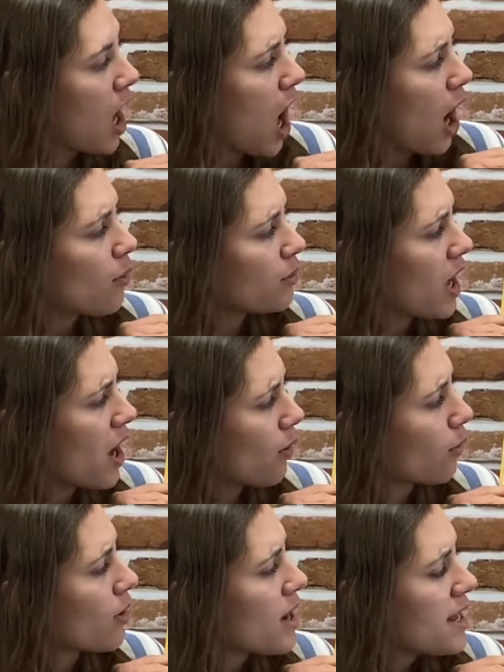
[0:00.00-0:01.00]
oh
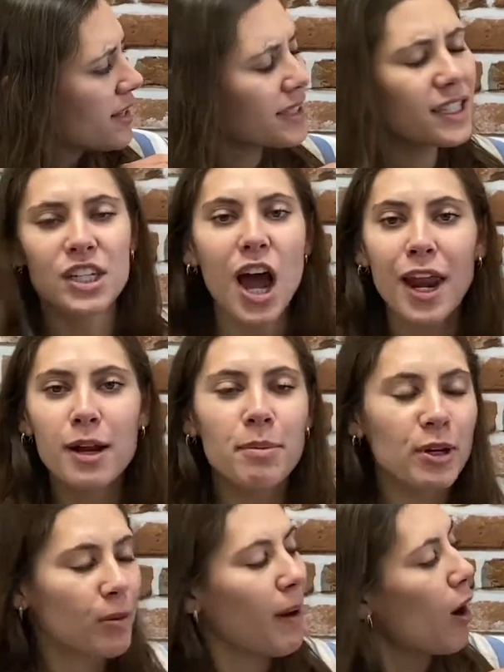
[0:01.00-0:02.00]
no, this is not a
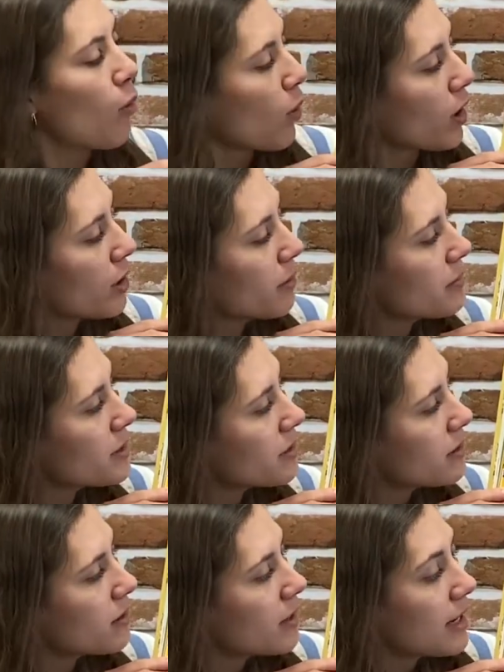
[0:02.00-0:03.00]
book about worms.
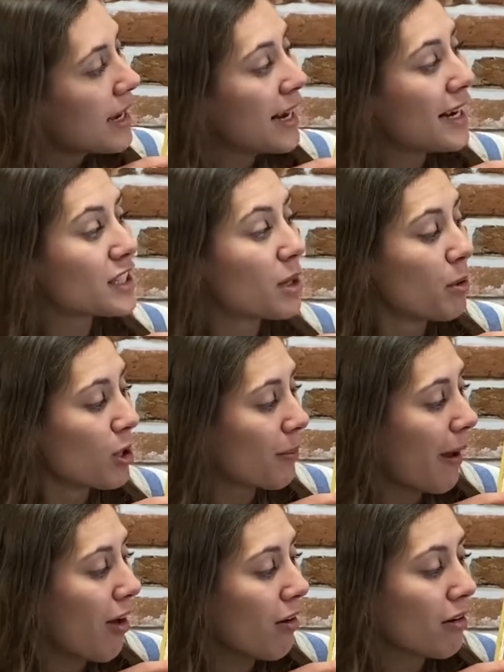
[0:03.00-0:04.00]
It is a book
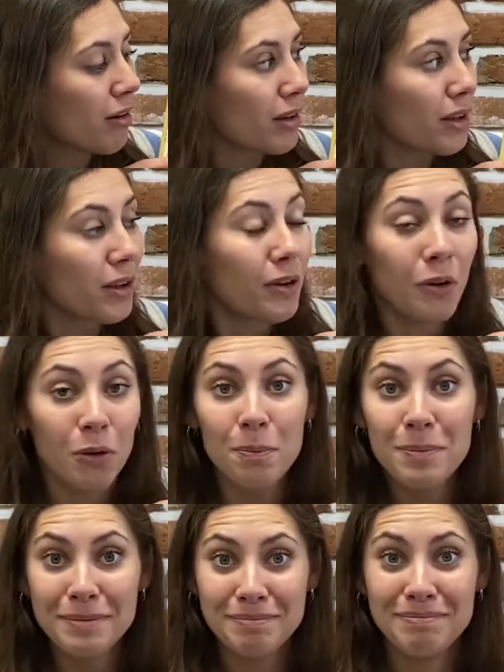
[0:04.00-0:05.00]
about
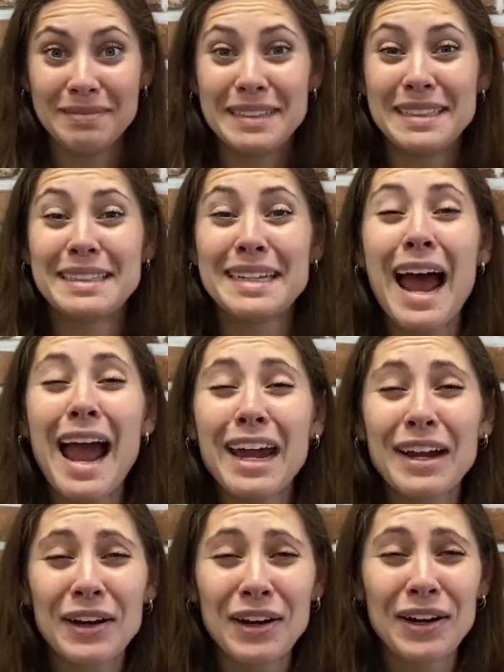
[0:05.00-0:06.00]
gulp
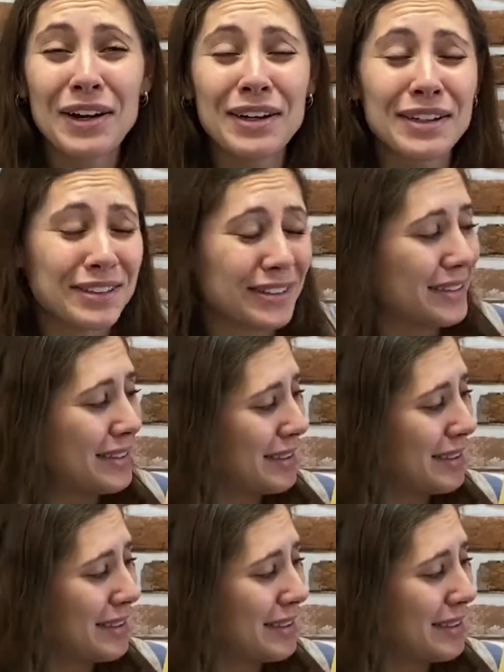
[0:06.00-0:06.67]
tigers.